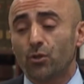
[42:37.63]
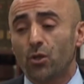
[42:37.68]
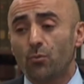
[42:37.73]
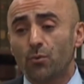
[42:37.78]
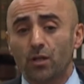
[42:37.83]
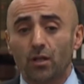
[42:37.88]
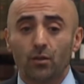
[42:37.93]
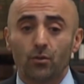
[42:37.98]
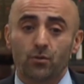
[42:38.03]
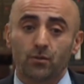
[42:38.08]
We
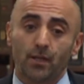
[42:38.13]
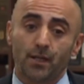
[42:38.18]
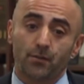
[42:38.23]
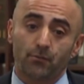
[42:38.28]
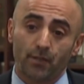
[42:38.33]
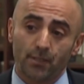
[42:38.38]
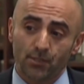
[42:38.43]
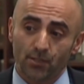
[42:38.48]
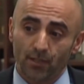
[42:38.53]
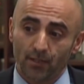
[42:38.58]
don't want to look like
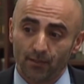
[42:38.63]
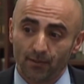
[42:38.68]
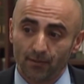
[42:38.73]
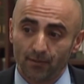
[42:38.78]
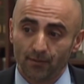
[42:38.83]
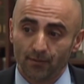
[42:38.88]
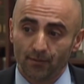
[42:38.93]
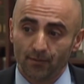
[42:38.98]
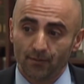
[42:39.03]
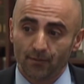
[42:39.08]
Russia
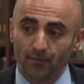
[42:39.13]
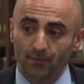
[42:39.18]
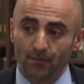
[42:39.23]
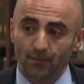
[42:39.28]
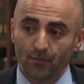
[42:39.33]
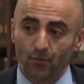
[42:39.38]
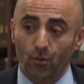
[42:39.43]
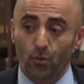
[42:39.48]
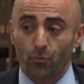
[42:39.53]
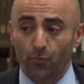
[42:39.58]

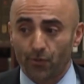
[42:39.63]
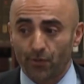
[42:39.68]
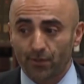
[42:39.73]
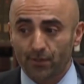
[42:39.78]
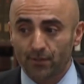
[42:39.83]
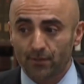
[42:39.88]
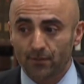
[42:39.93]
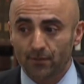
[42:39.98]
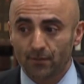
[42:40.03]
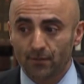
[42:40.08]
or
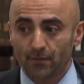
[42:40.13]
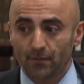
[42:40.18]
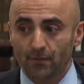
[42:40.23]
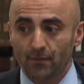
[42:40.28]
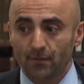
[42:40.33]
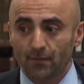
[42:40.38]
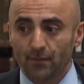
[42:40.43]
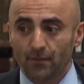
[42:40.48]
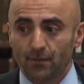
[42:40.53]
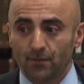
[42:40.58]
worse.
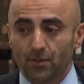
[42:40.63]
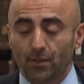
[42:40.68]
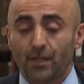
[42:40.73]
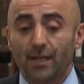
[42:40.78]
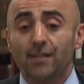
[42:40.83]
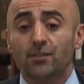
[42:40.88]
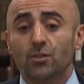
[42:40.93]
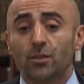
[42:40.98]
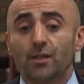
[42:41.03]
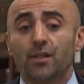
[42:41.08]
So
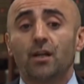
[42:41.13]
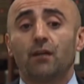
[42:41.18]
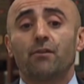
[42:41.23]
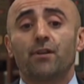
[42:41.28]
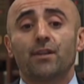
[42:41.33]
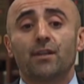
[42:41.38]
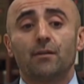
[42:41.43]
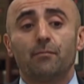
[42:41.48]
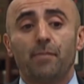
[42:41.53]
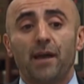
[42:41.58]
they're actually
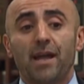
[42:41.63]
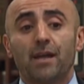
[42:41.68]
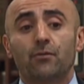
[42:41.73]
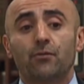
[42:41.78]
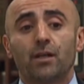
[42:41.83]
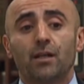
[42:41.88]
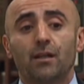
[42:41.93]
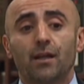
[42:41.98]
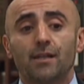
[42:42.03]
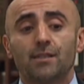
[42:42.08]
covering their back,
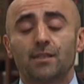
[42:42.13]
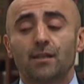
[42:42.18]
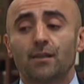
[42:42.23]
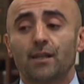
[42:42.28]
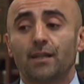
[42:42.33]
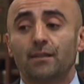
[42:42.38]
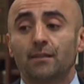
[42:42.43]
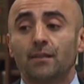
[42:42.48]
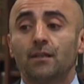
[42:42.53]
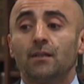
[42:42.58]

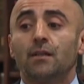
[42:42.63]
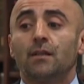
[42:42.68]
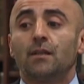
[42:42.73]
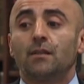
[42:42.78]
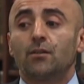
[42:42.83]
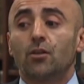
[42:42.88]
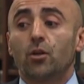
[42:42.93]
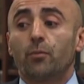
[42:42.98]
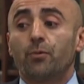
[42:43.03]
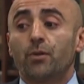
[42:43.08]
realizing that
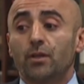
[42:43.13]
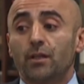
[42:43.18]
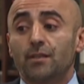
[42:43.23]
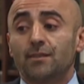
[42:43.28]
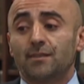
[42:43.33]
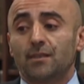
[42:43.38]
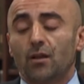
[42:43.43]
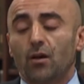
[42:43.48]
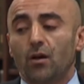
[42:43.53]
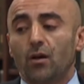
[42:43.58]
the European,
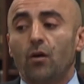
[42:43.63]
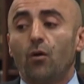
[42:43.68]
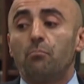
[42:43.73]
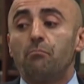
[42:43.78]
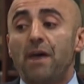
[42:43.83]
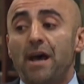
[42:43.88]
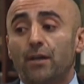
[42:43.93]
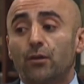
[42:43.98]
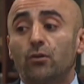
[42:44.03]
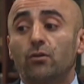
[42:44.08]
it's
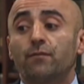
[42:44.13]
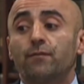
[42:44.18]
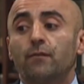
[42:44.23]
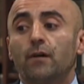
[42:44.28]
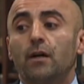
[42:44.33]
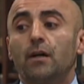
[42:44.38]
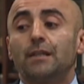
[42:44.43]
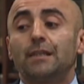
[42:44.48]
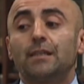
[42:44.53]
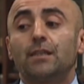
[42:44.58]
a matter of
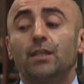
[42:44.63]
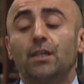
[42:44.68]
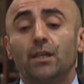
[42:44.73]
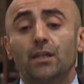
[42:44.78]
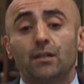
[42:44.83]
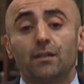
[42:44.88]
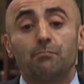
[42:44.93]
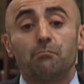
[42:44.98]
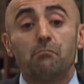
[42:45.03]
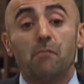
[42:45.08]
a
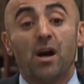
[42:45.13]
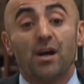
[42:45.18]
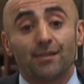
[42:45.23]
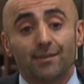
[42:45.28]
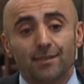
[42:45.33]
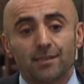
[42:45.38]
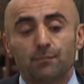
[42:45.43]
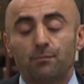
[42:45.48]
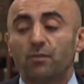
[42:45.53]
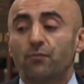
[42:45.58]
year,
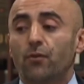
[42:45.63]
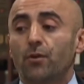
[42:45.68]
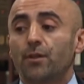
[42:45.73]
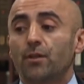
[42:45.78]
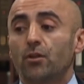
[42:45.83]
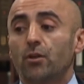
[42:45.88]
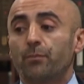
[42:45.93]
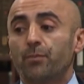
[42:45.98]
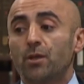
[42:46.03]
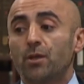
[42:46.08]
months before
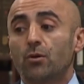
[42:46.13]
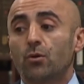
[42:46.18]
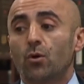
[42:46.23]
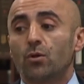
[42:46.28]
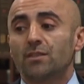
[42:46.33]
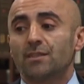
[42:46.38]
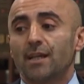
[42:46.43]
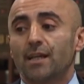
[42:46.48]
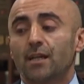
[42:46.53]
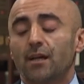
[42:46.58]
the European
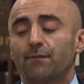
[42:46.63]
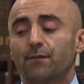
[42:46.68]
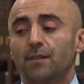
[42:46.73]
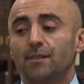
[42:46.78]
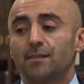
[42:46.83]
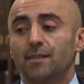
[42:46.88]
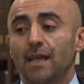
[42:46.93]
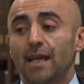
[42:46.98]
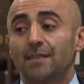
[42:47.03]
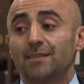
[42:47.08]
courts take up
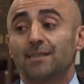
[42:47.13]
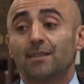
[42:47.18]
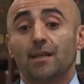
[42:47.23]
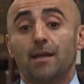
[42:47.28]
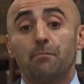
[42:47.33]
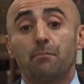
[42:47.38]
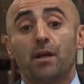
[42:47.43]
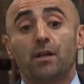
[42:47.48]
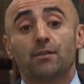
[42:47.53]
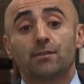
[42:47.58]
these cases
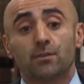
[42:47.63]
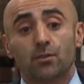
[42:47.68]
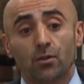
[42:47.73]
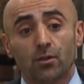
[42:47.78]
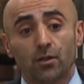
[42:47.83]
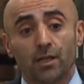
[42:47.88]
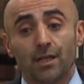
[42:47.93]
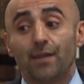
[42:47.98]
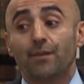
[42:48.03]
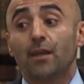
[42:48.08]
and embarrass
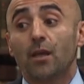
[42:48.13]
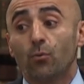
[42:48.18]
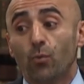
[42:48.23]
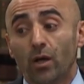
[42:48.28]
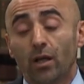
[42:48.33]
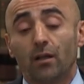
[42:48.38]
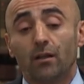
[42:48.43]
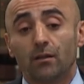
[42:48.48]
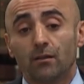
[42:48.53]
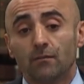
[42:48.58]
Turkey, and they
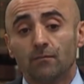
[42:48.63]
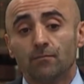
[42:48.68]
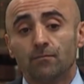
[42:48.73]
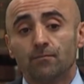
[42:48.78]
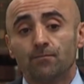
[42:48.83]
will.